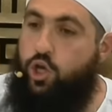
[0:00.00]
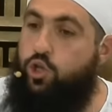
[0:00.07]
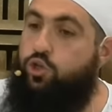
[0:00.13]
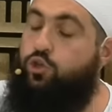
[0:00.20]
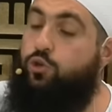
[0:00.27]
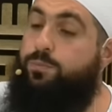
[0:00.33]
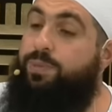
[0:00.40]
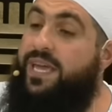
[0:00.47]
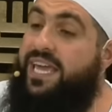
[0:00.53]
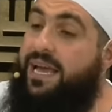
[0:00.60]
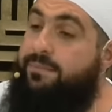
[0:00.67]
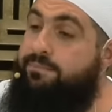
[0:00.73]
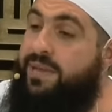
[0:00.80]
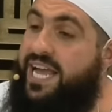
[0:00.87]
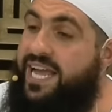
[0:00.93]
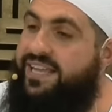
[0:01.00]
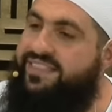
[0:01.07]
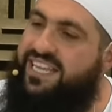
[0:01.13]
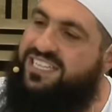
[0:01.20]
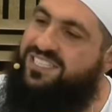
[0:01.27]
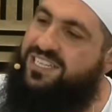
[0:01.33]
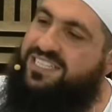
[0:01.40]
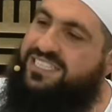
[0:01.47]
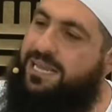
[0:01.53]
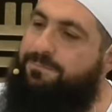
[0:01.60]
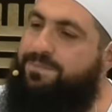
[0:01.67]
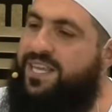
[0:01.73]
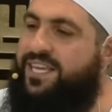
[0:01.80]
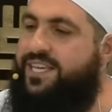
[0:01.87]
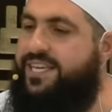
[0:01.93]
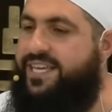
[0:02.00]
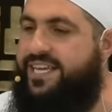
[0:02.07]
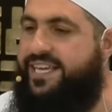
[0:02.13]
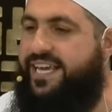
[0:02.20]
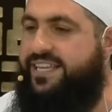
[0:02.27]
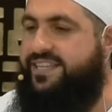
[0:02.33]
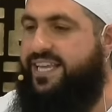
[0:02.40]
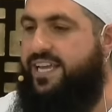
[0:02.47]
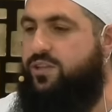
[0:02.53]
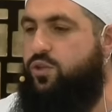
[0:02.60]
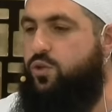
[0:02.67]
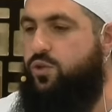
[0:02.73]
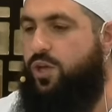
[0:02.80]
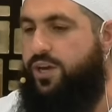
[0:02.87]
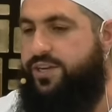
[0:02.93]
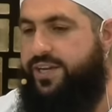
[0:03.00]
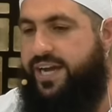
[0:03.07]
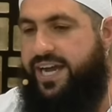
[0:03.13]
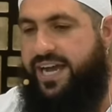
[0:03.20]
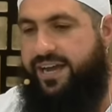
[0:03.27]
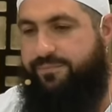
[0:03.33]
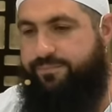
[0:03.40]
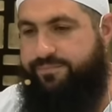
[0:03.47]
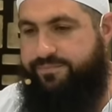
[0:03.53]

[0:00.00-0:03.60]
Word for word: To be a man, that's not something you can get tattooed on your arm.